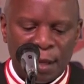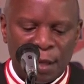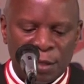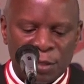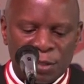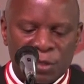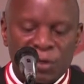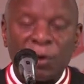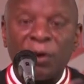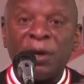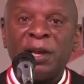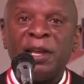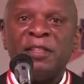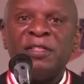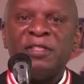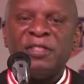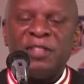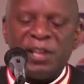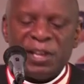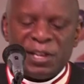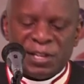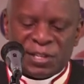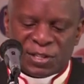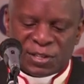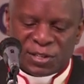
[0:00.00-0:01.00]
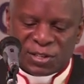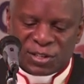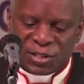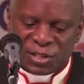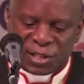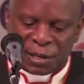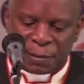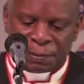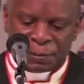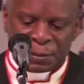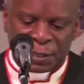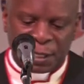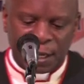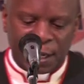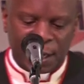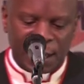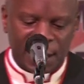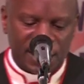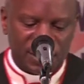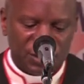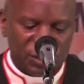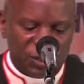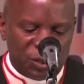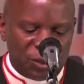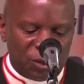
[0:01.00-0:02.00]
So in this
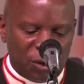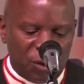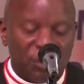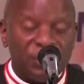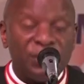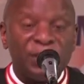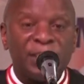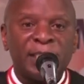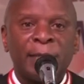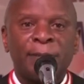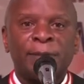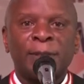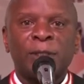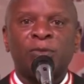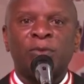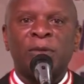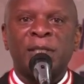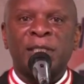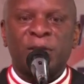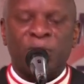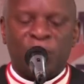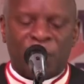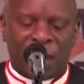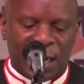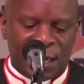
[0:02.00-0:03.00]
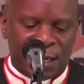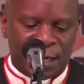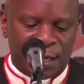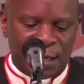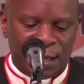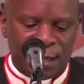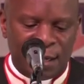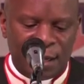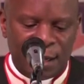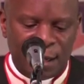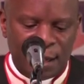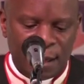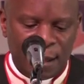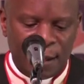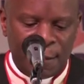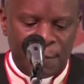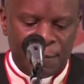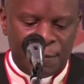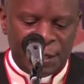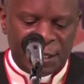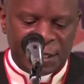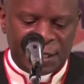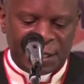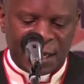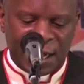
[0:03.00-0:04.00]
chapter, John chapter 21,
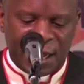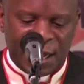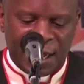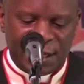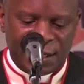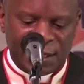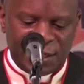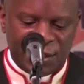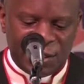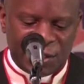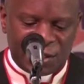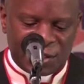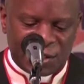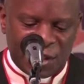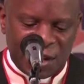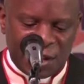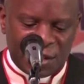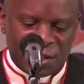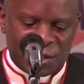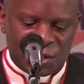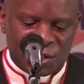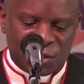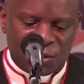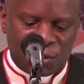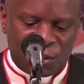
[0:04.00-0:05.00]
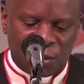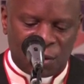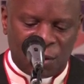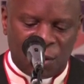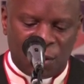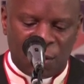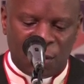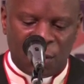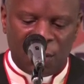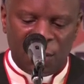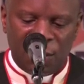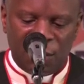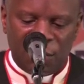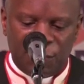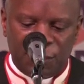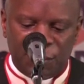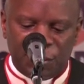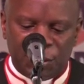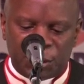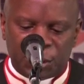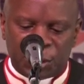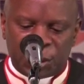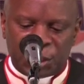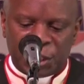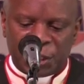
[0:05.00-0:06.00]
Peter decides to go
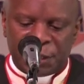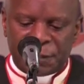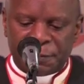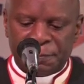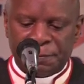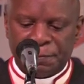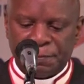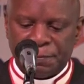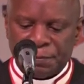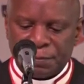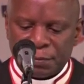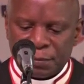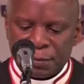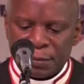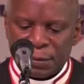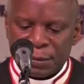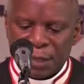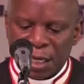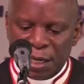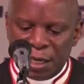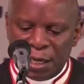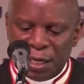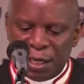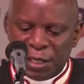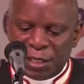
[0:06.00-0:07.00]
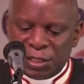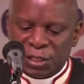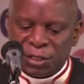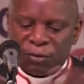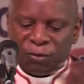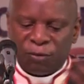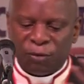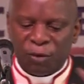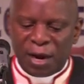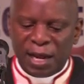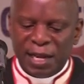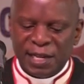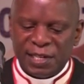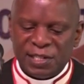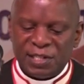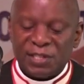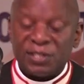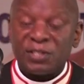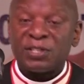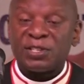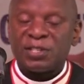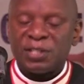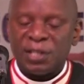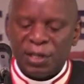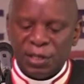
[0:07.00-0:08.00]
fishing. His
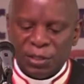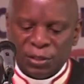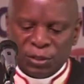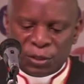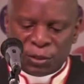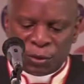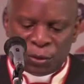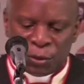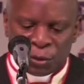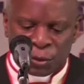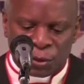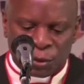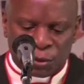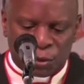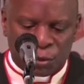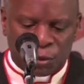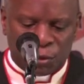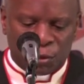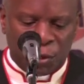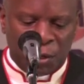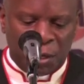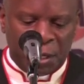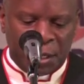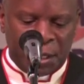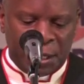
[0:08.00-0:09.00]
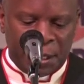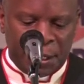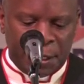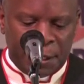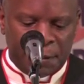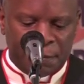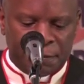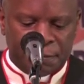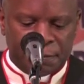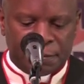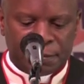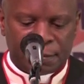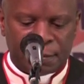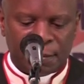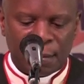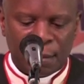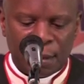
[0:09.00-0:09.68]
friends choose to join him,